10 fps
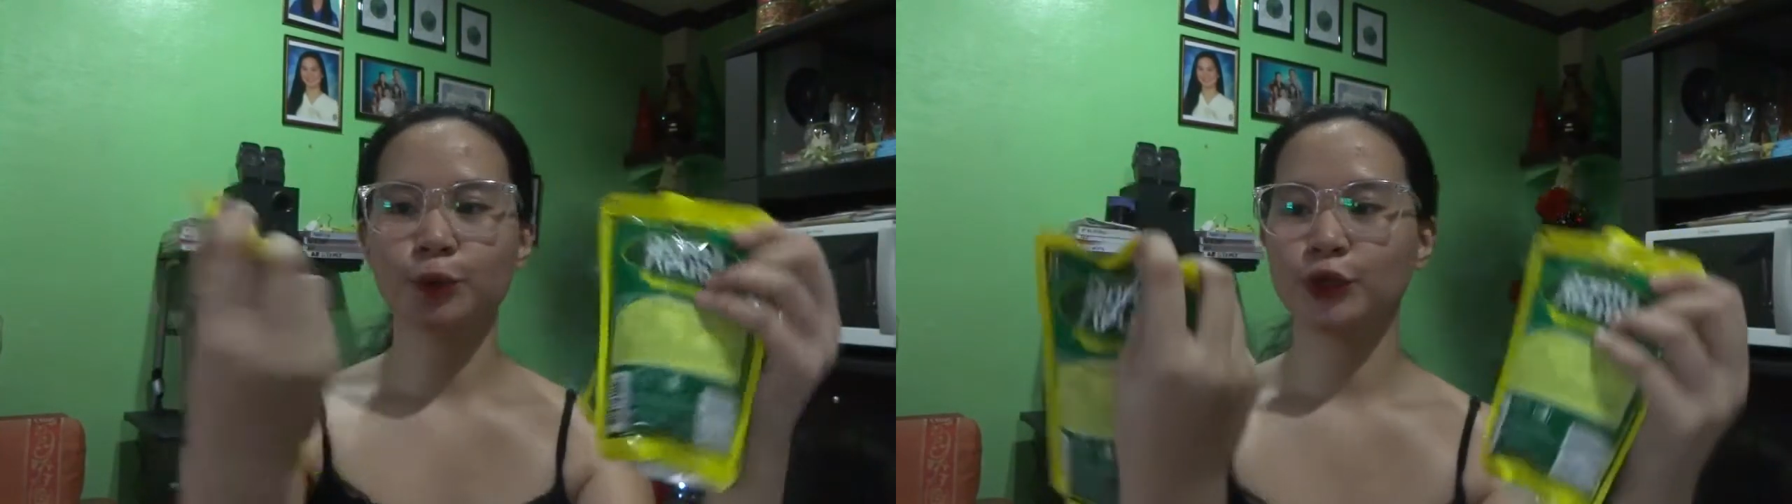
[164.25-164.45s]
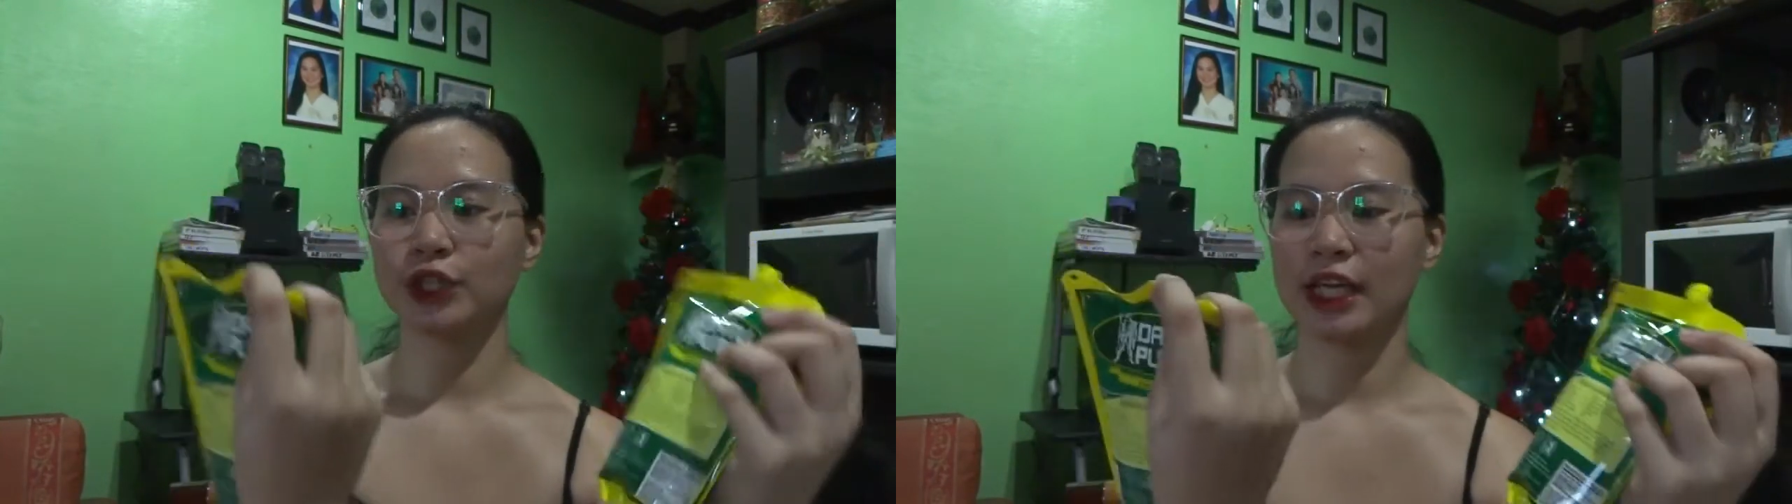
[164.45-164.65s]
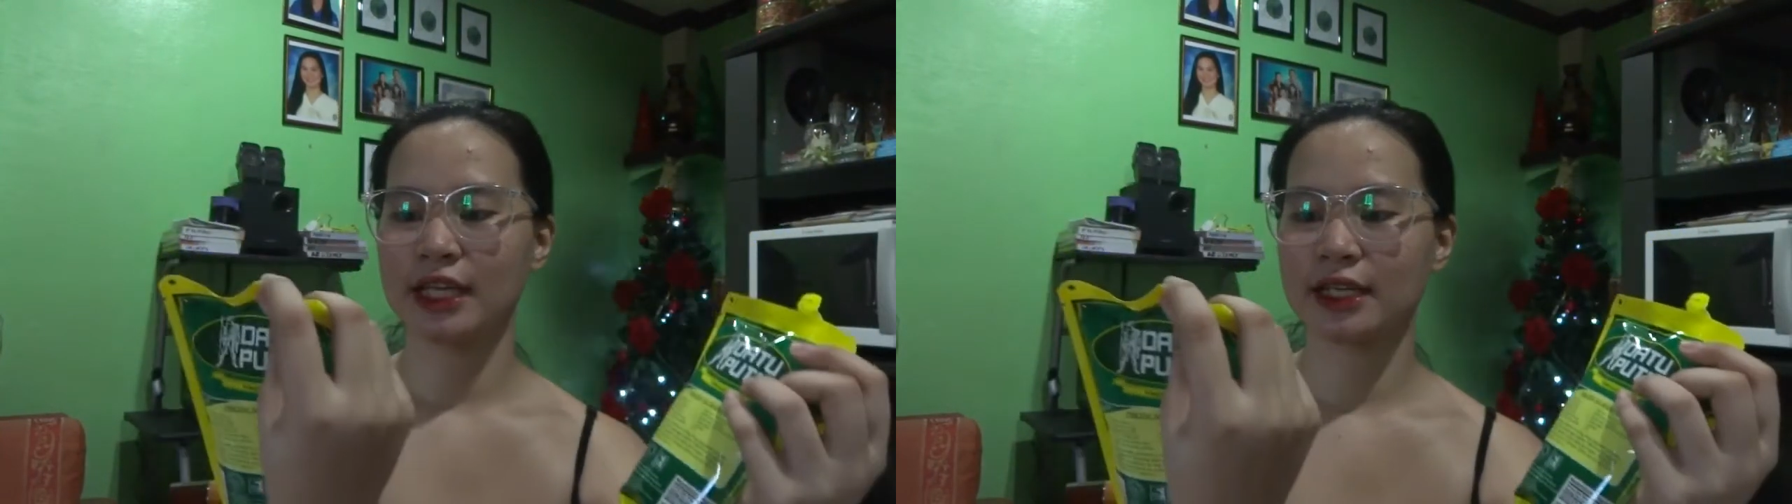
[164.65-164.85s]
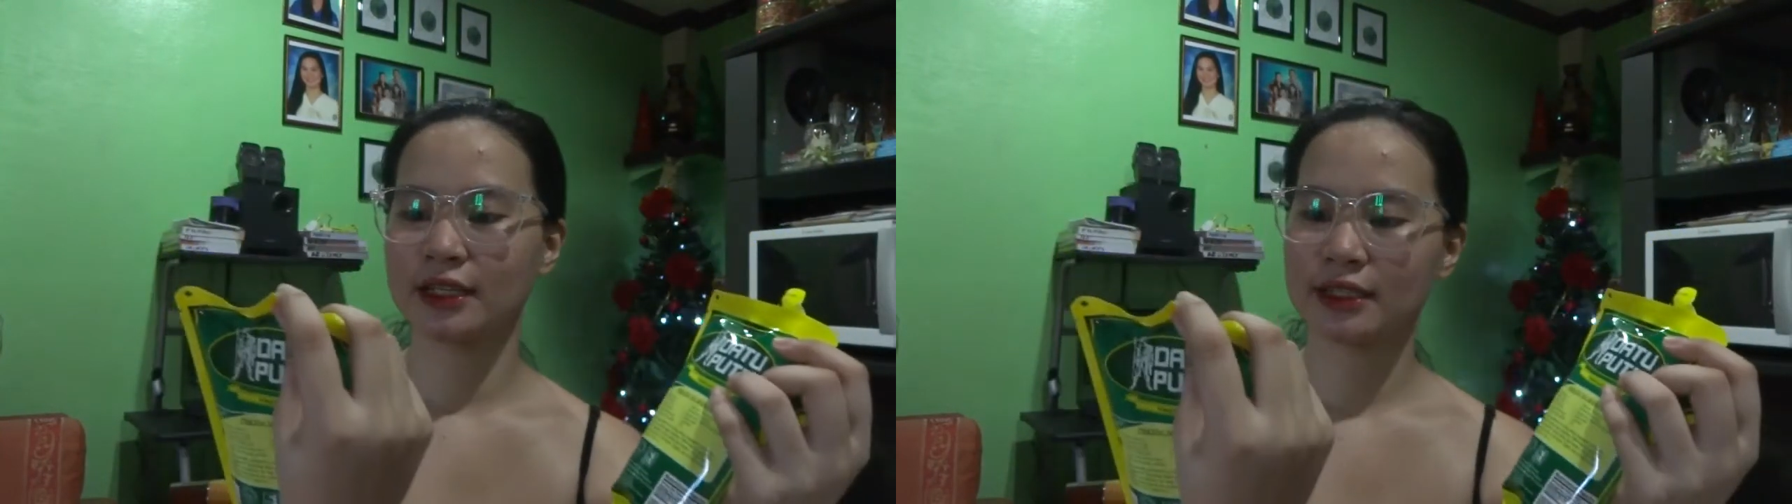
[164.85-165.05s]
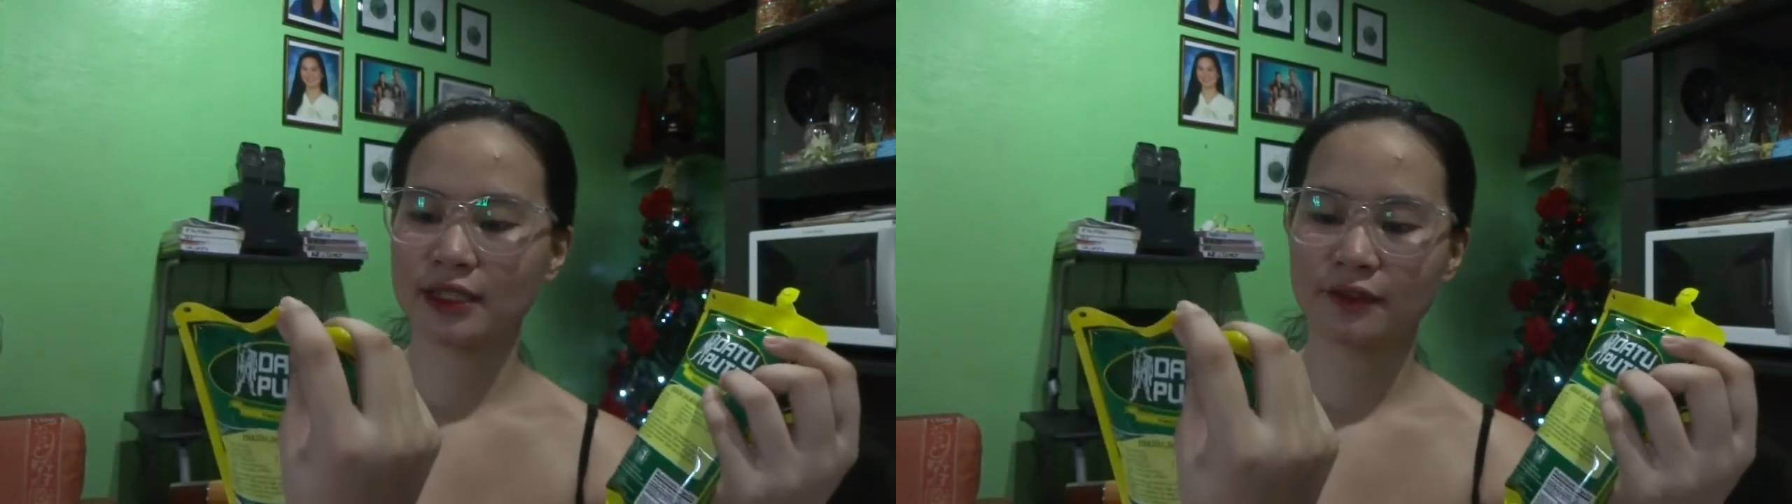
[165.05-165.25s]
Puti
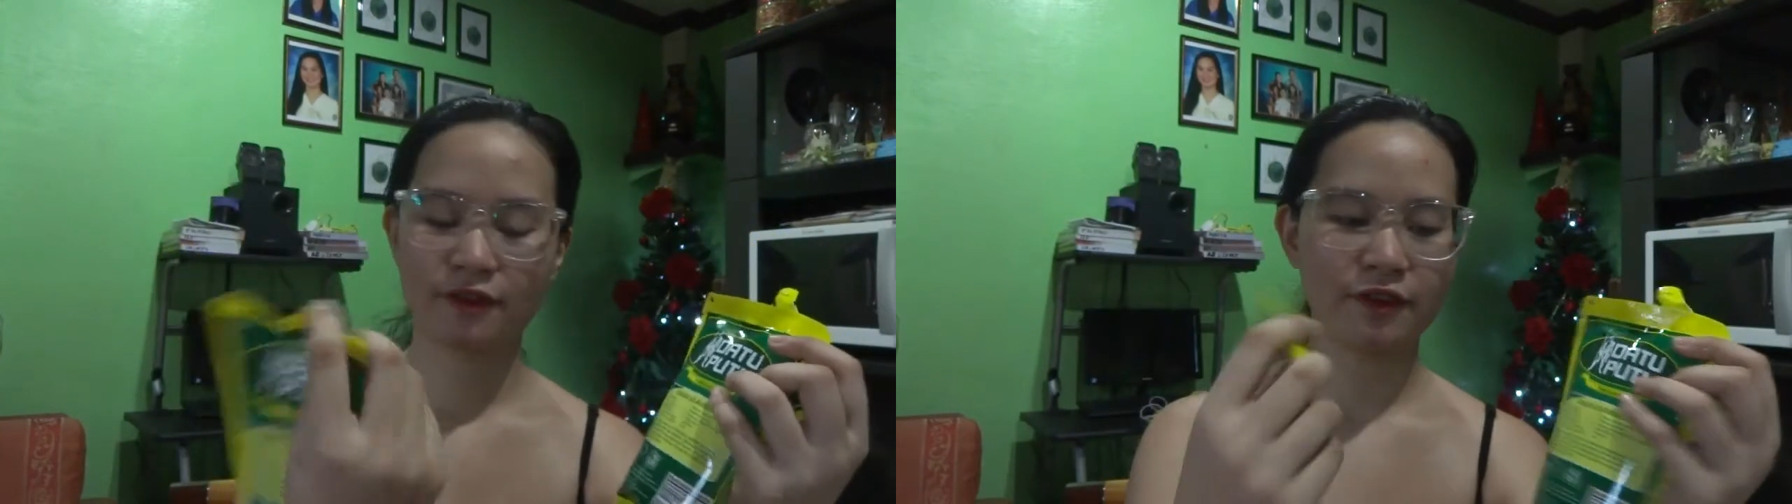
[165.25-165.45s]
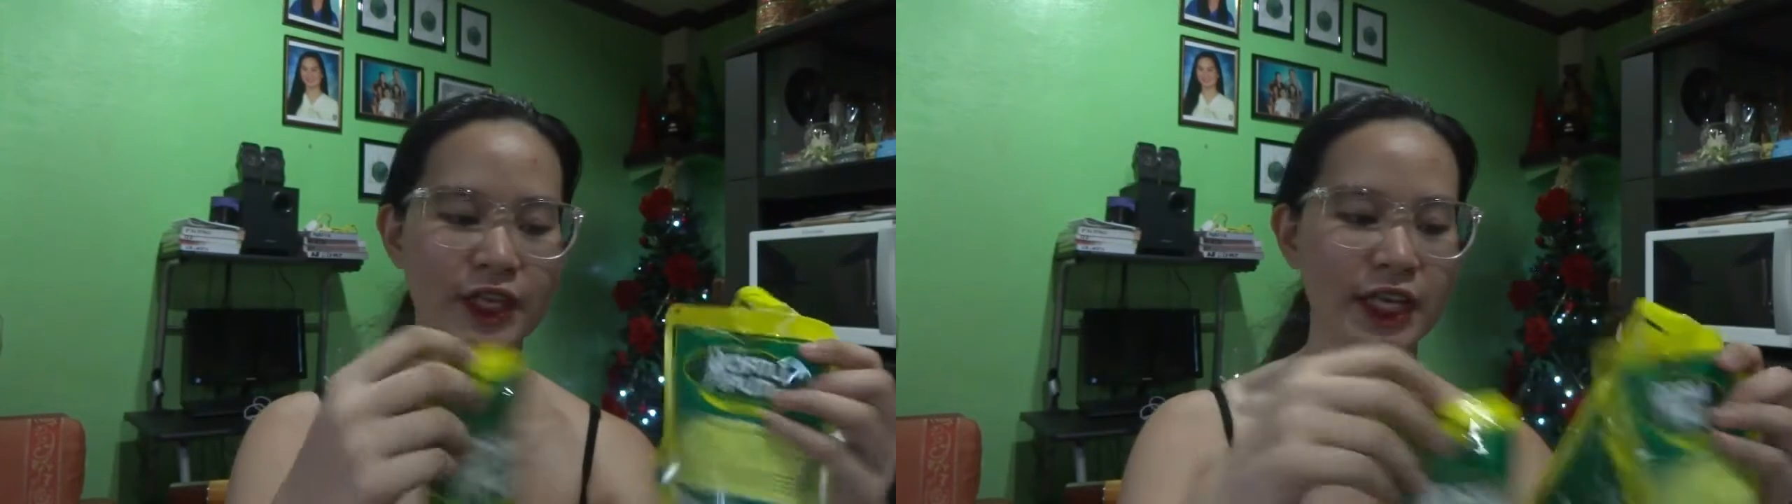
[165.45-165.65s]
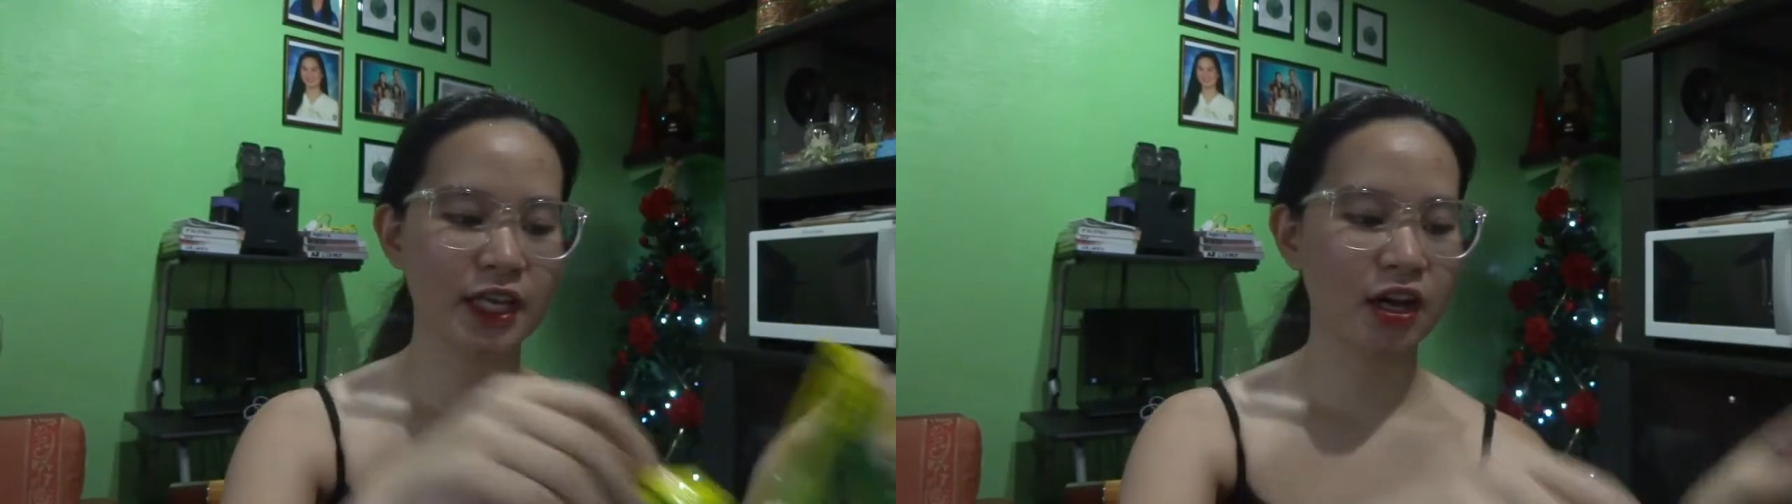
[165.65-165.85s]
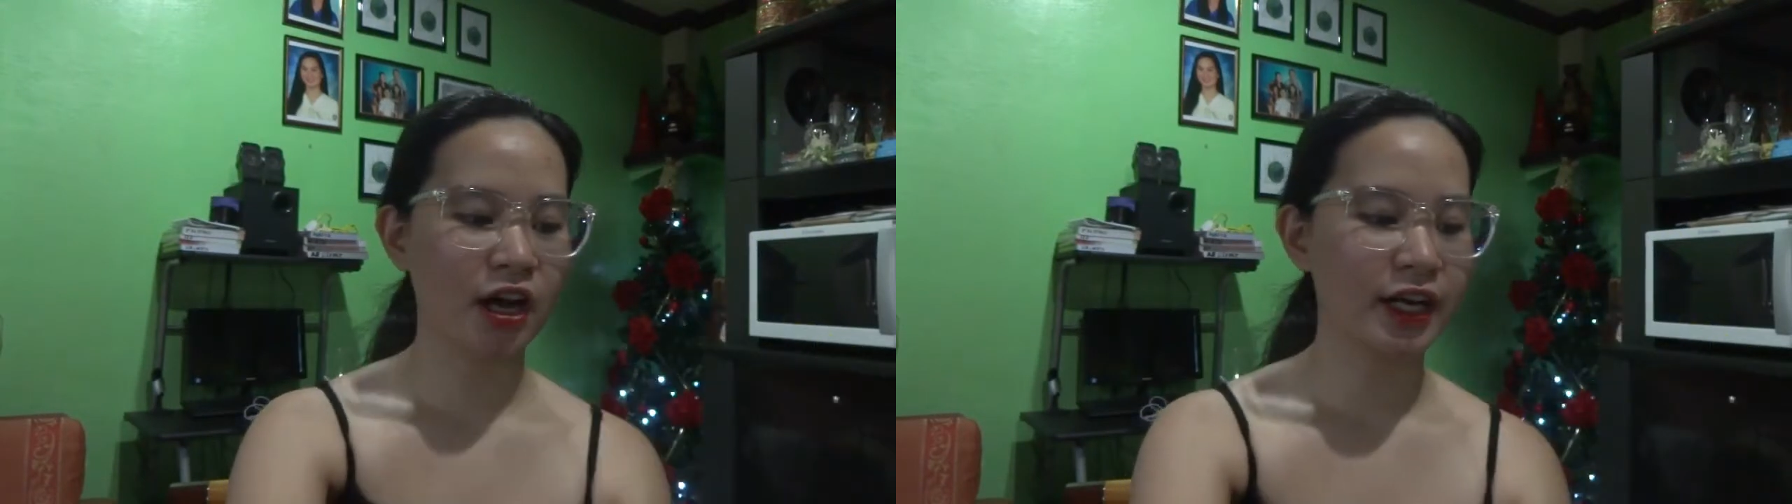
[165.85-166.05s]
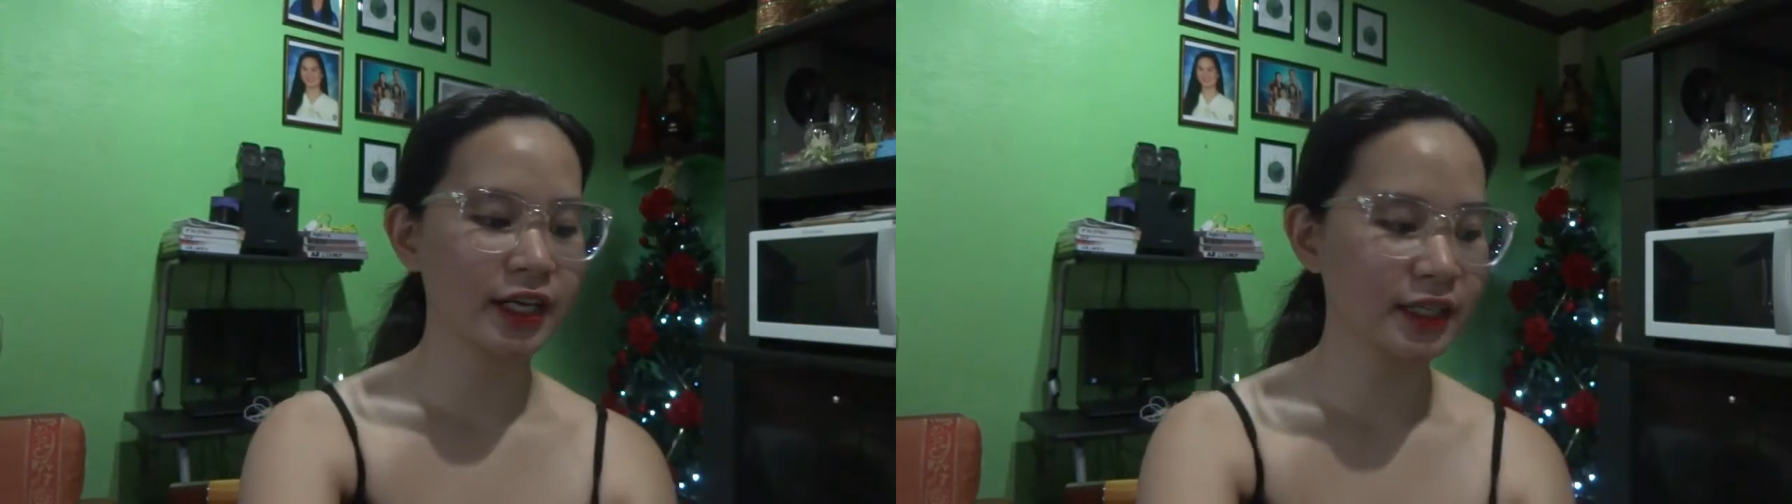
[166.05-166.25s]

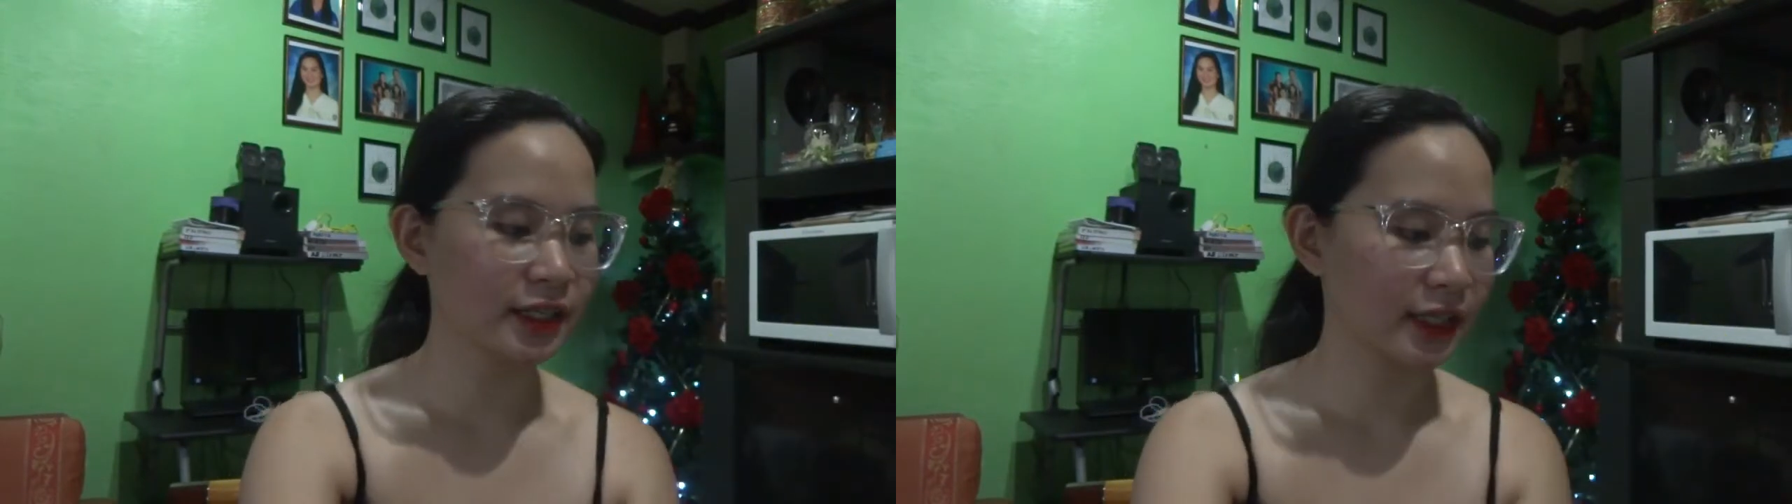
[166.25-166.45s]
vinegar.